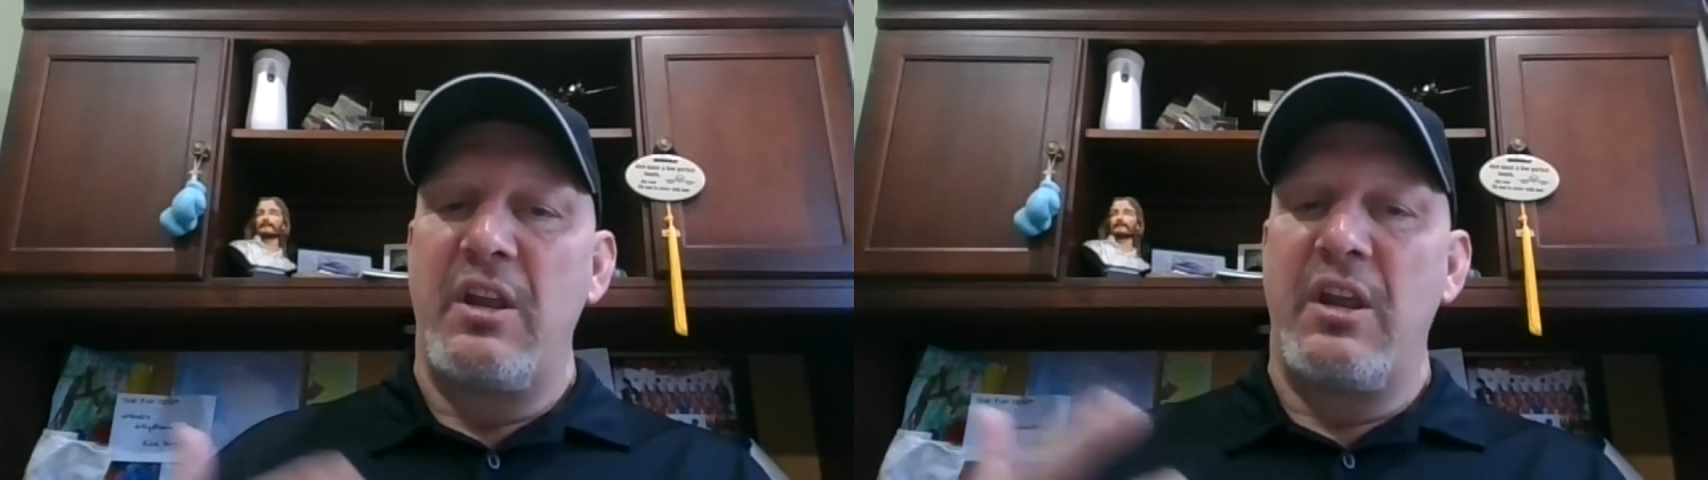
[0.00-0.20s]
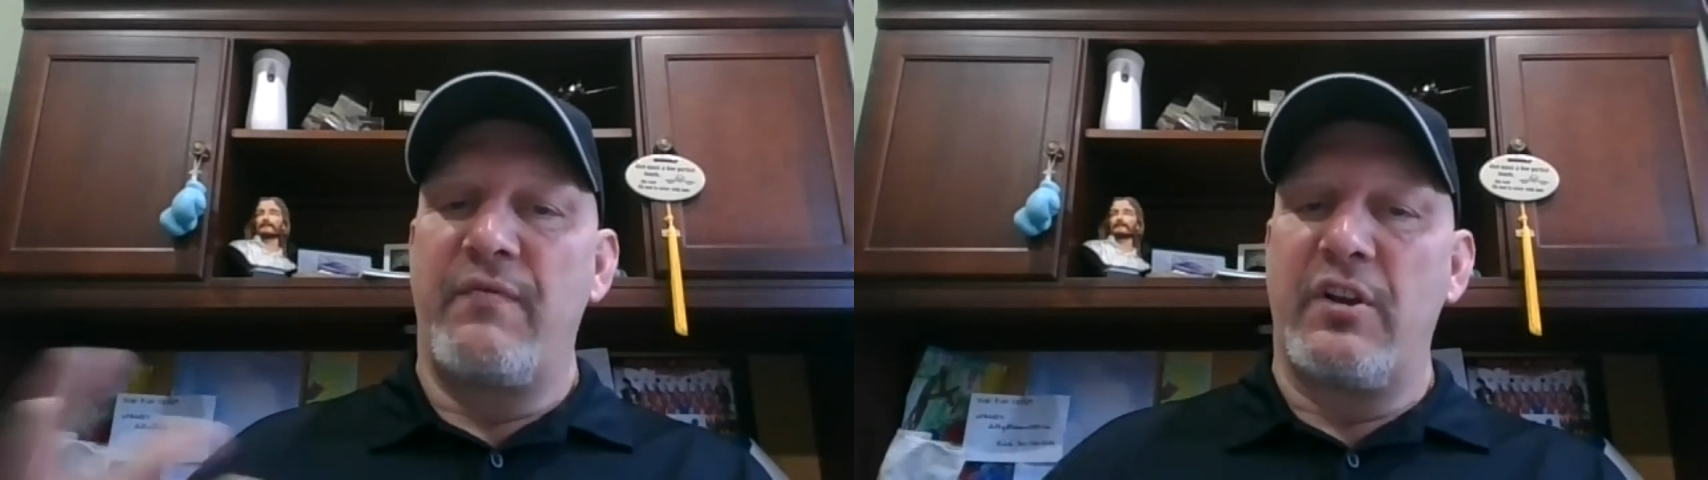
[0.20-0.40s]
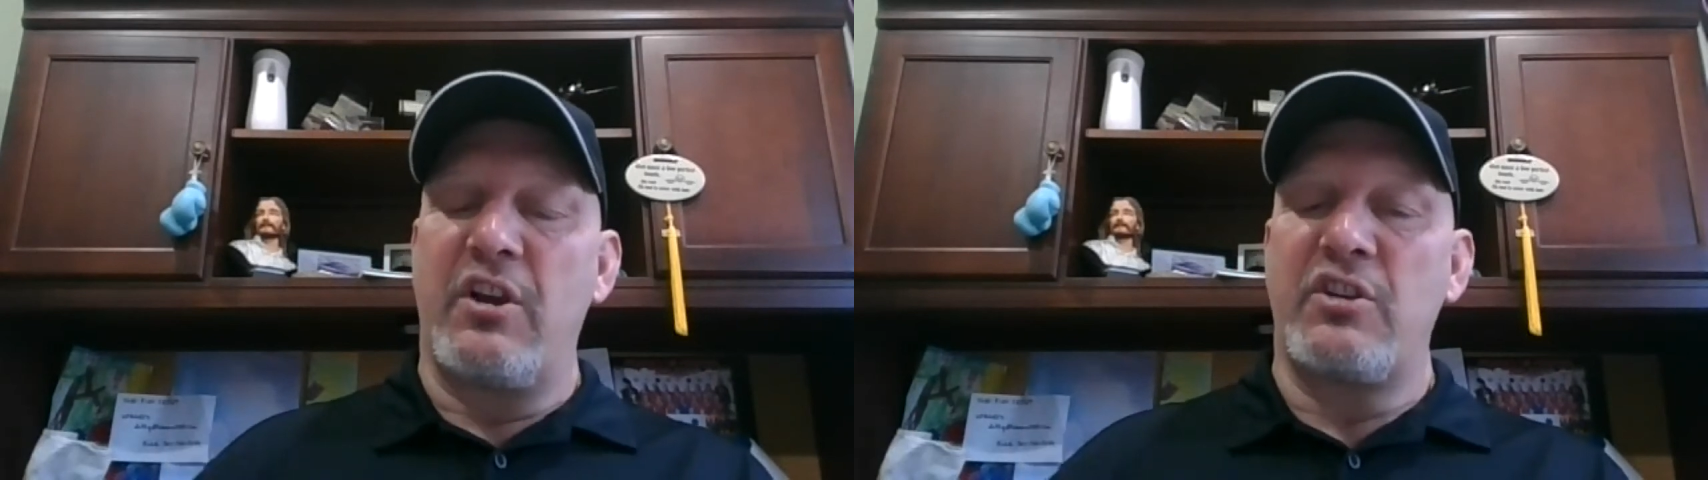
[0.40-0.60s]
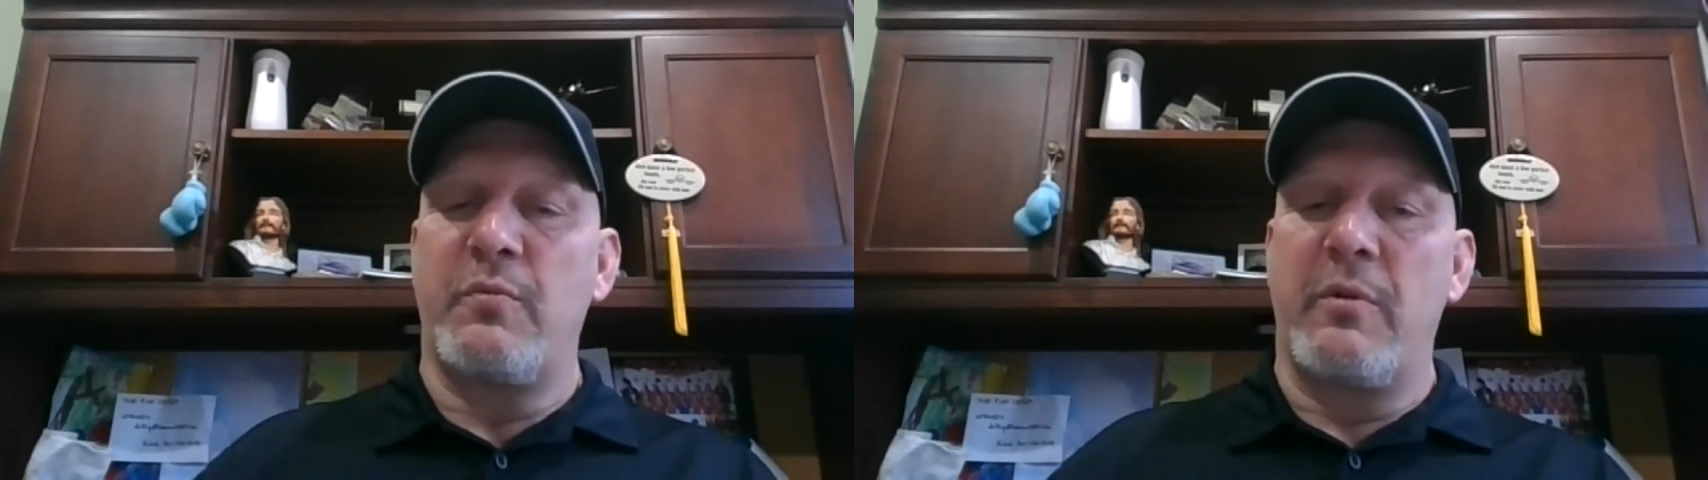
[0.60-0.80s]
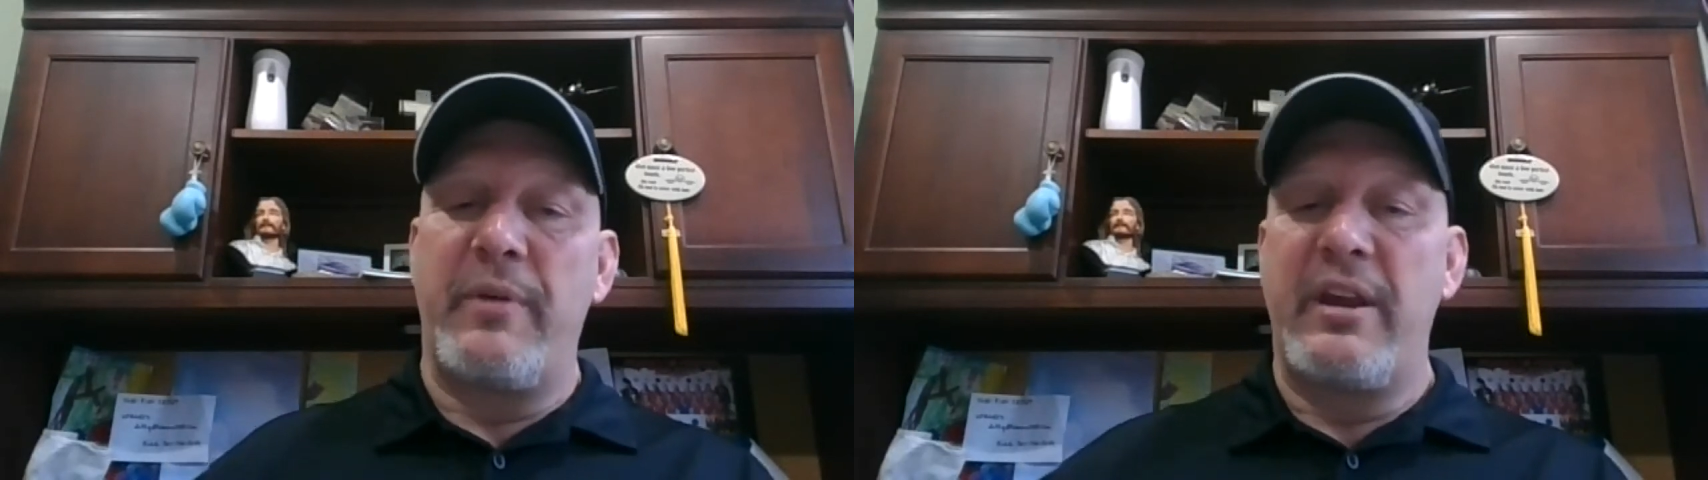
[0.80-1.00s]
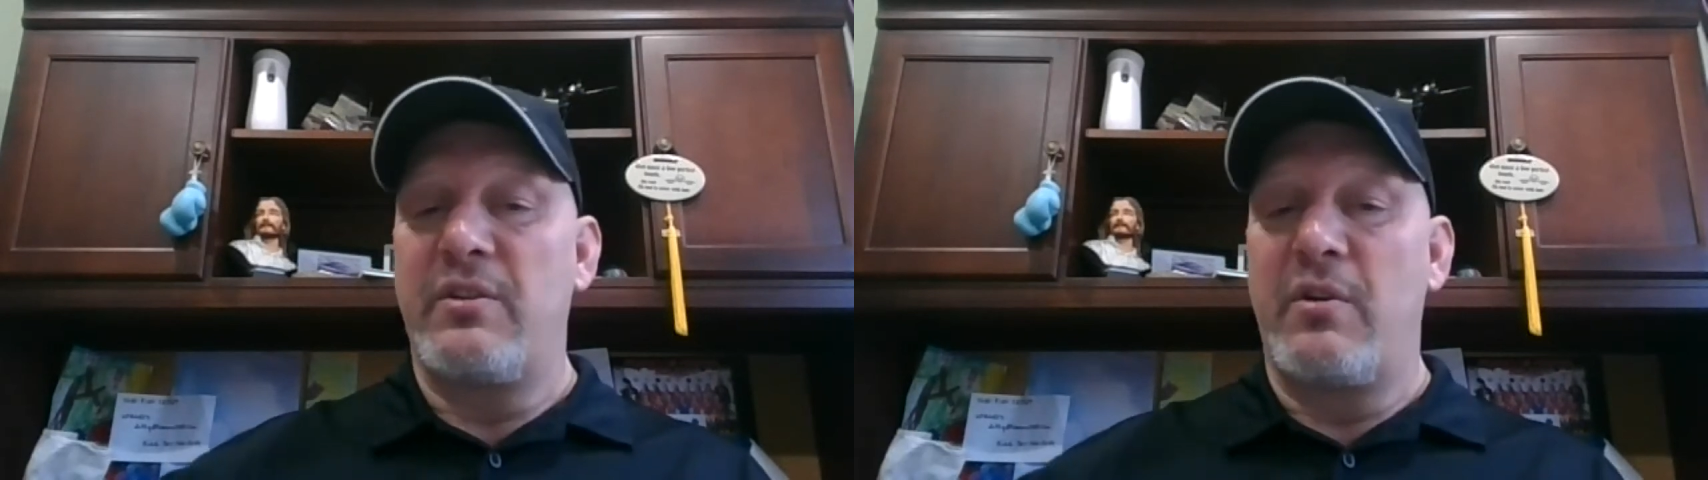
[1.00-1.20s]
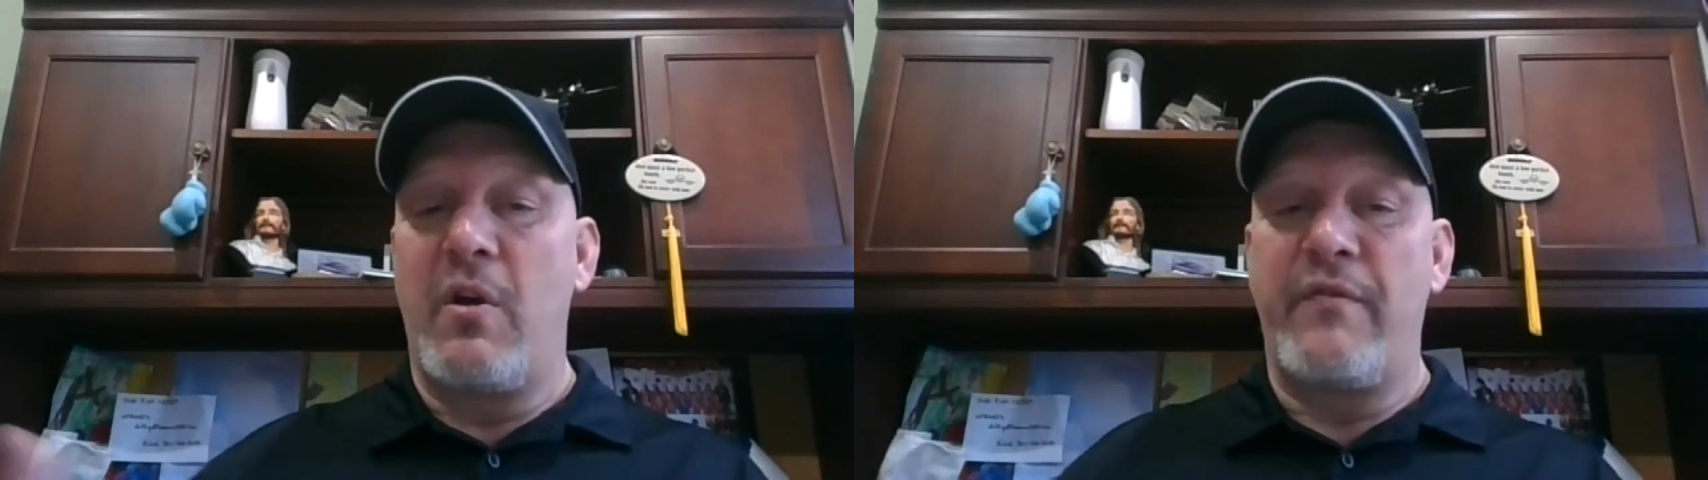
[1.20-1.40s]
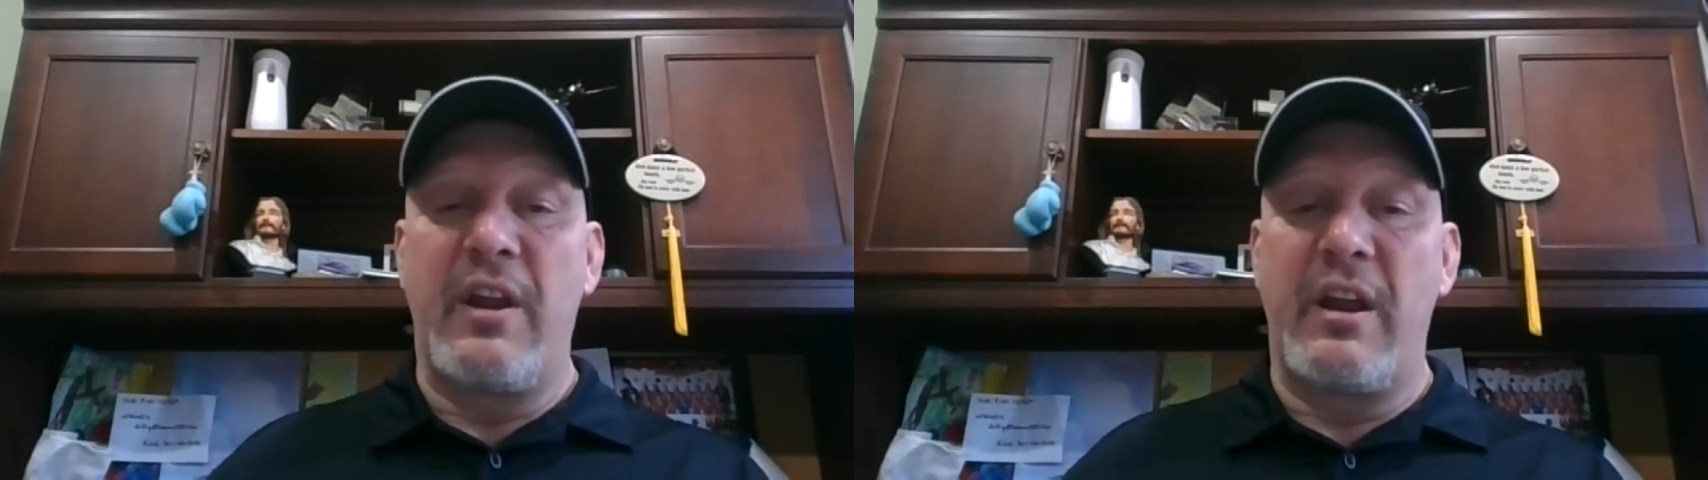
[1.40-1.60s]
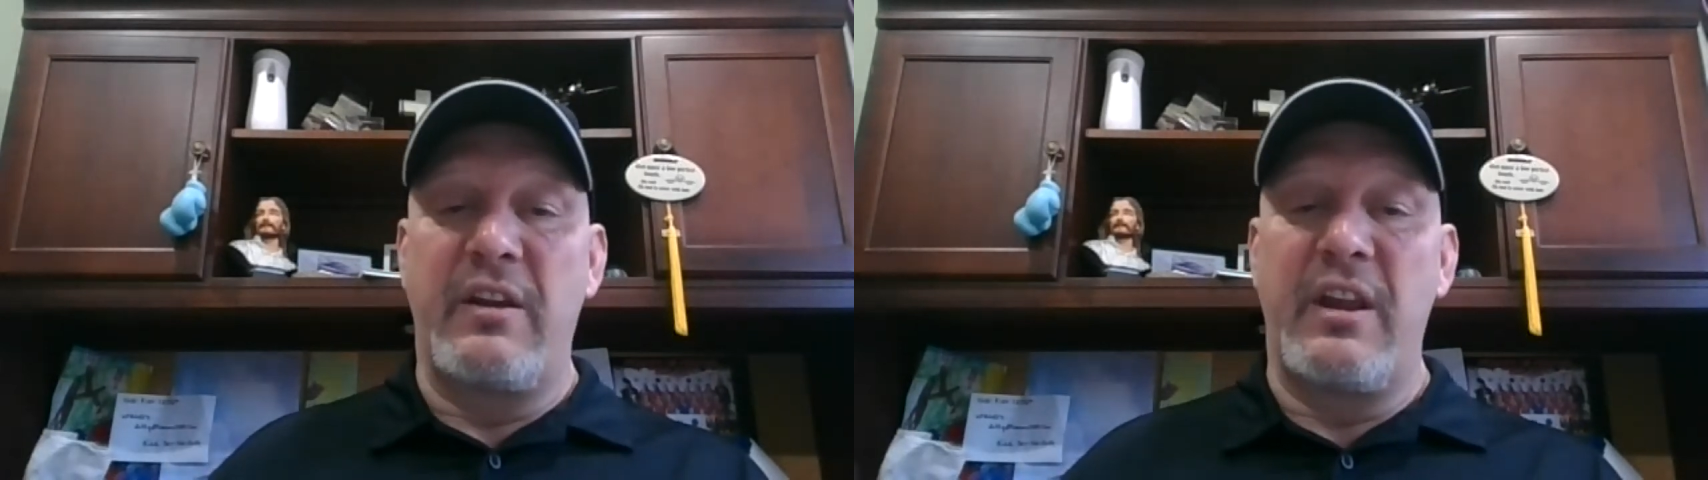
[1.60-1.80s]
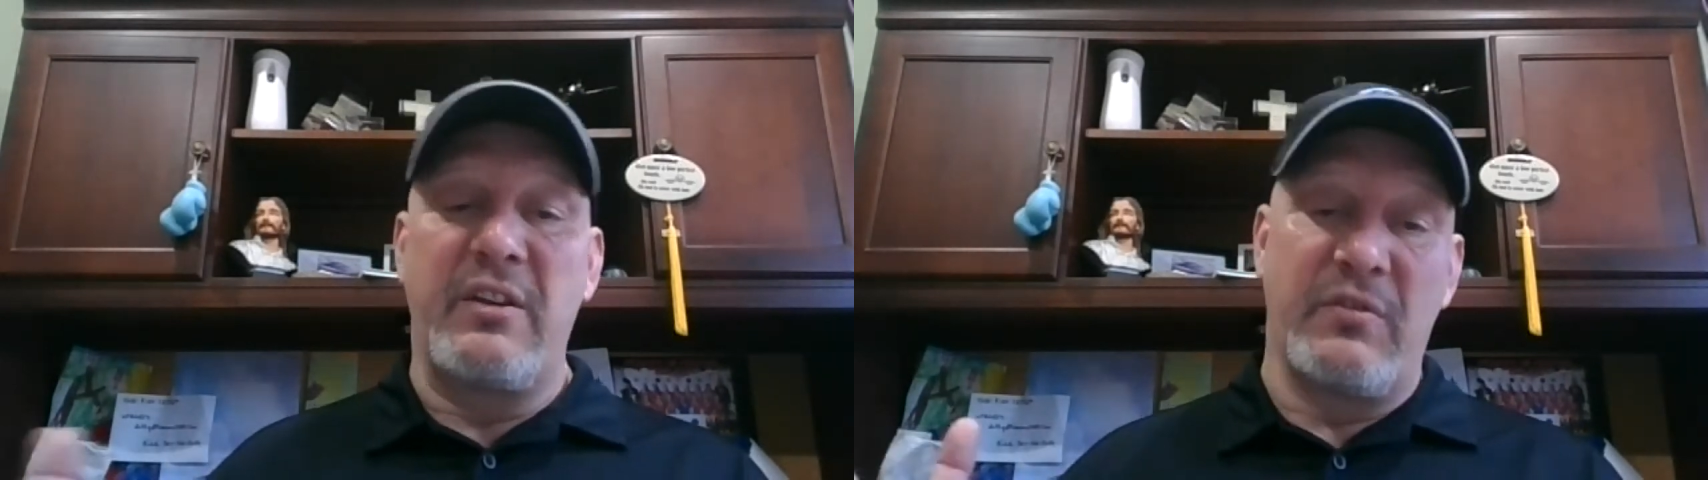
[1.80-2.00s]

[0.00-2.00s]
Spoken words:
if the customer pays it off in 90 days,